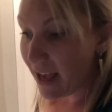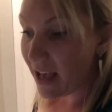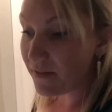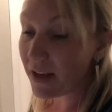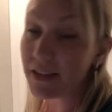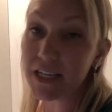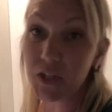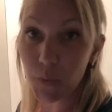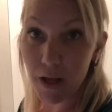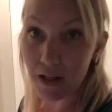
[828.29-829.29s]
and found that
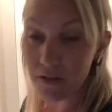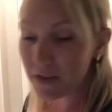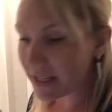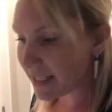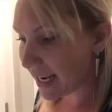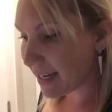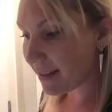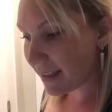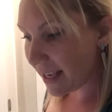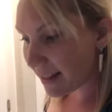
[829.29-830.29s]
12 contained
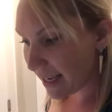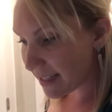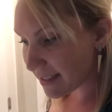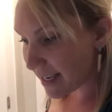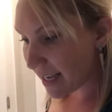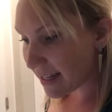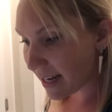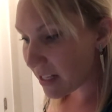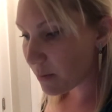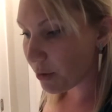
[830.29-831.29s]
phthalates, and
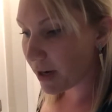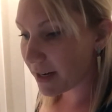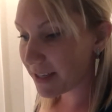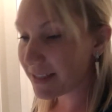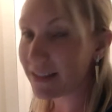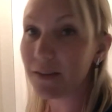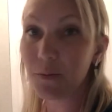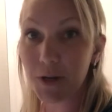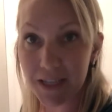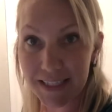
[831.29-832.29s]
none of the products
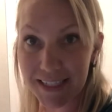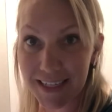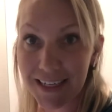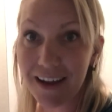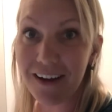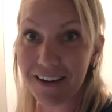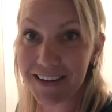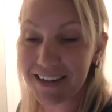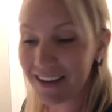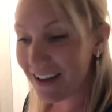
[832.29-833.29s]
were listed
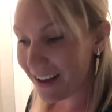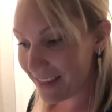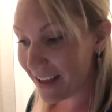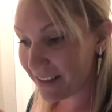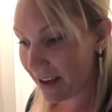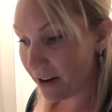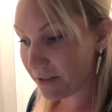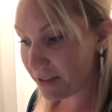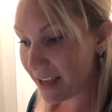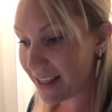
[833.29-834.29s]
on
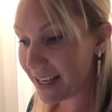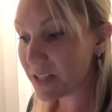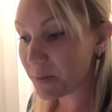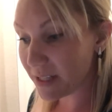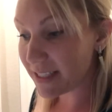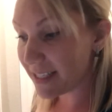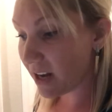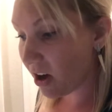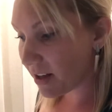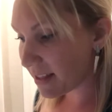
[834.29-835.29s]
phthalates were listed
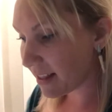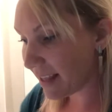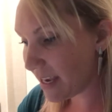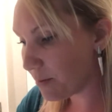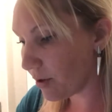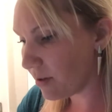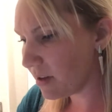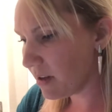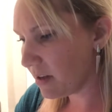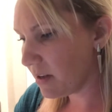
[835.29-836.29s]
on the label.
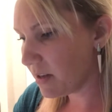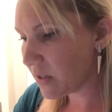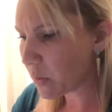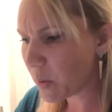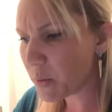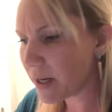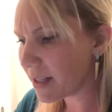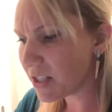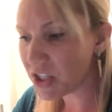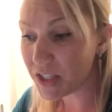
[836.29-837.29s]
So real quick,
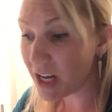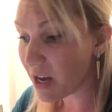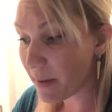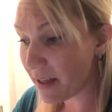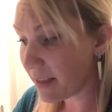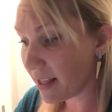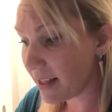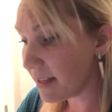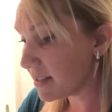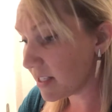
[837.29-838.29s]
let's just talk about
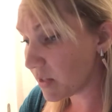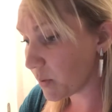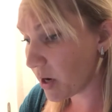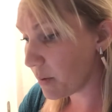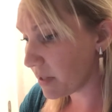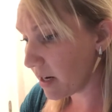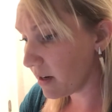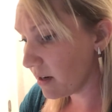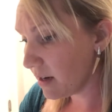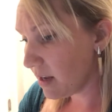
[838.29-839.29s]
phthalates since we're going there.
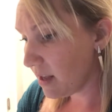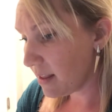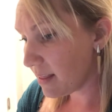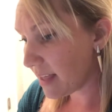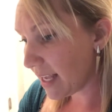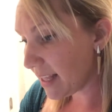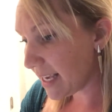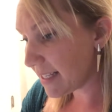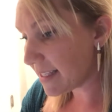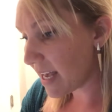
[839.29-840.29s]

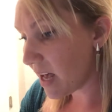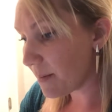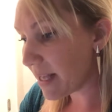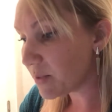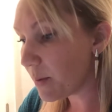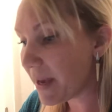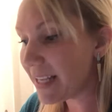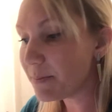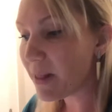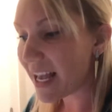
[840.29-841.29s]
Phthalates, it's what makes
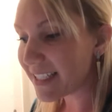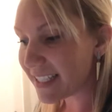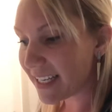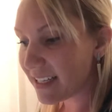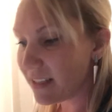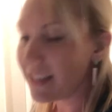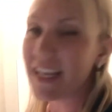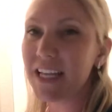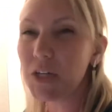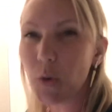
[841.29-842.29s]
plastic
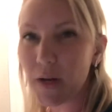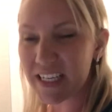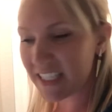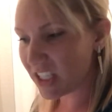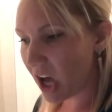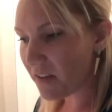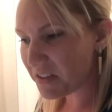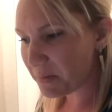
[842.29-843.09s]
kid toys soft and